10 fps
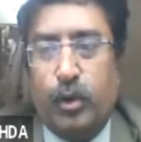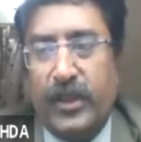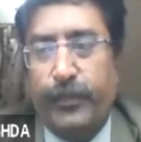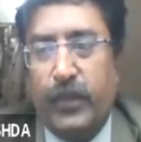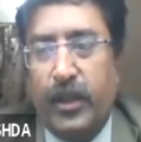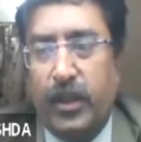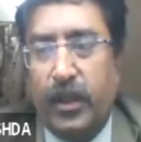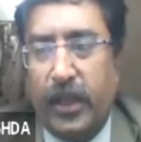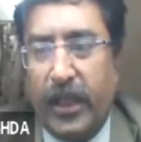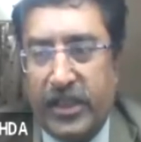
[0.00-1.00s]
some
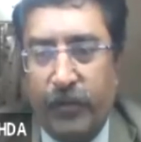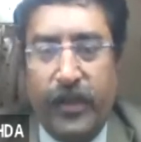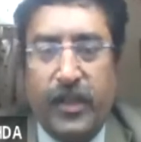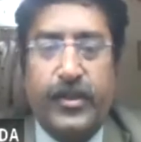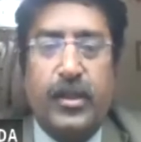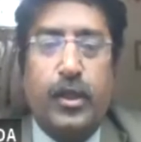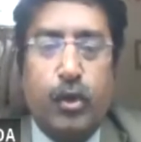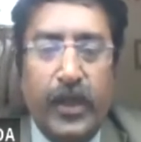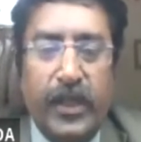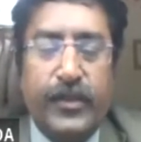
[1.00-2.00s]
achievers,
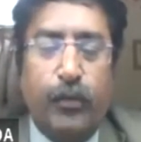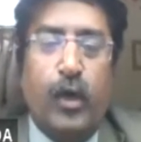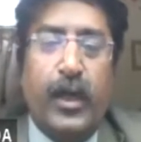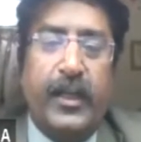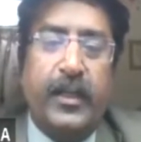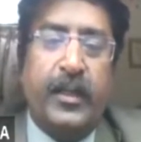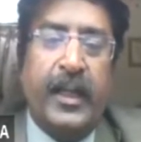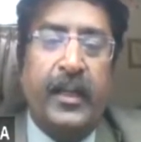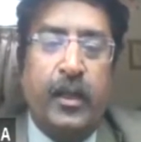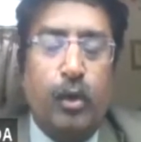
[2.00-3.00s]
students who are
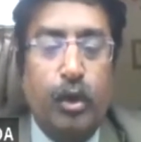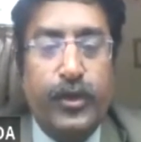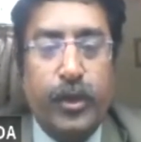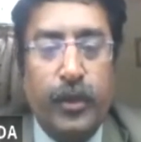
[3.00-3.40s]
ranking good